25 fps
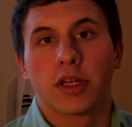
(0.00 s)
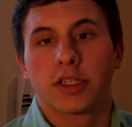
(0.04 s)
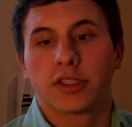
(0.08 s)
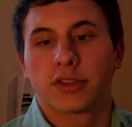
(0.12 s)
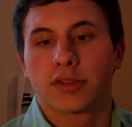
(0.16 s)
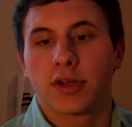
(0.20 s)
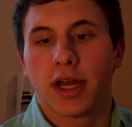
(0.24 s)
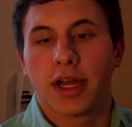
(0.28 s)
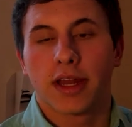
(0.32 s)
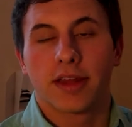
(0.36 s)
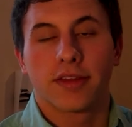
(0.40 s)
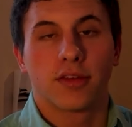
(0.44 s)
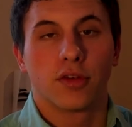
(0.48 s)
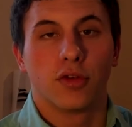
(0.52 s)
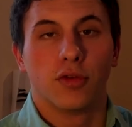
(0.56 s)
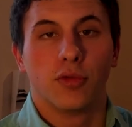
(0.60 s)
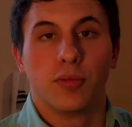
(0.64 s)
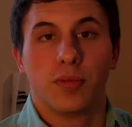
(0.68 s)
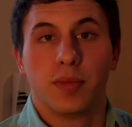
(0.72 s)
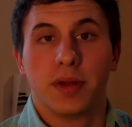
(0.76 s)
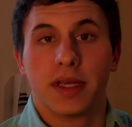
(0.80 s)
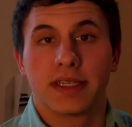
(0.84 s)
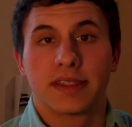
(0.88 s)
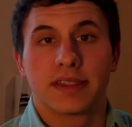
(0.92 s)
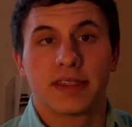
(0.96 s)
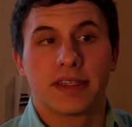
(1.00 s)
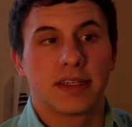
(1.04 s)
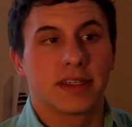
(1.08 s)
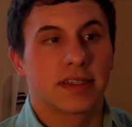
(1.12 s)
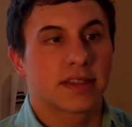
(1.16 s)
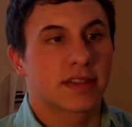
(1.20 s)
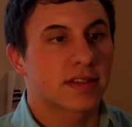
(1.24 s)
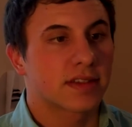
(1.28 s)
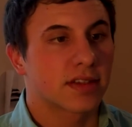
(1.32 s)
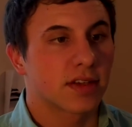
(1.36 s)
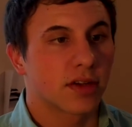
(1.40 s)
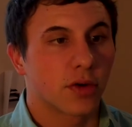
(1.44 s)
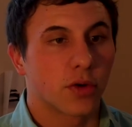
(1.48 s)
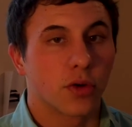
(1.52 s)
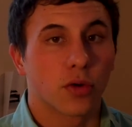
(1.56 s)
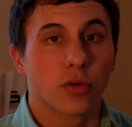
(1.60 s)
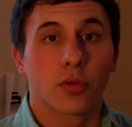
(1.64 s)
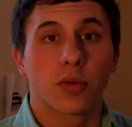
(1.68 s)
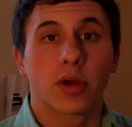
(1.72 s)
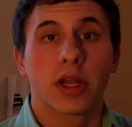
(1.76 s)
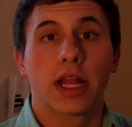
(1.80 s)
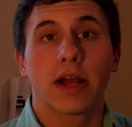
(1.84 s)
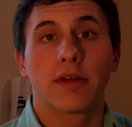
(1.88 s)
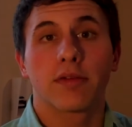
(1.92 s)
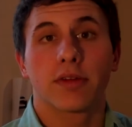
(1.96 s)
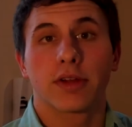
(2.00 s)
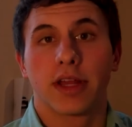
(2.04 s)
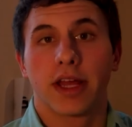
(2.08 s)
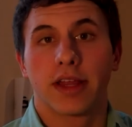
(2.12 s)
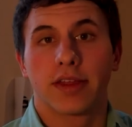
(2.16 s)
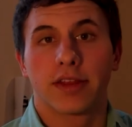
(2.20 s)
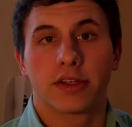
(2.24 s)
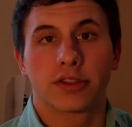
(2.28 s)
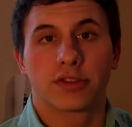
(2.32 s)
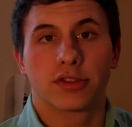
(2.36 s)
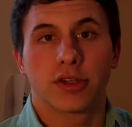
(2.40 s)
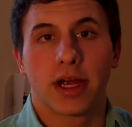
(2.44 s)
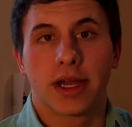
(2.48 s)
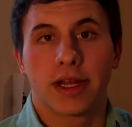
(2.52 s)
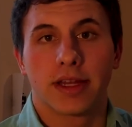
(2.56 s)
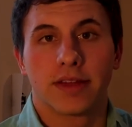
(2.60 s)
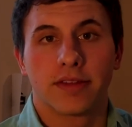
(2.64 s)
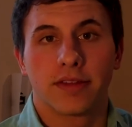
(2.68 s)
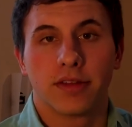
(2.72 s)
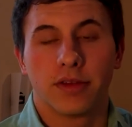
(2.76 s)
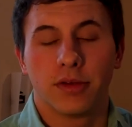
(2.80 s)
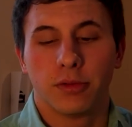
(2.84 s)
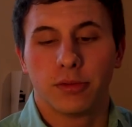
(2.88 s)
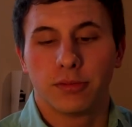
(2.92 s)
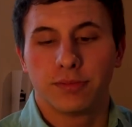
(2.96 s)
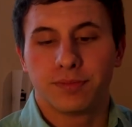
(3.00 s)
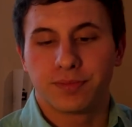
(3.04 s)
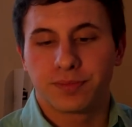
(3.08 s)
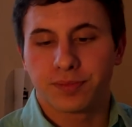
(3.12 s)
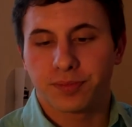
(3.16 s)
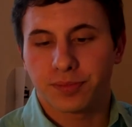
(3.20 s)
and try to do business or whatever that they're trying to do.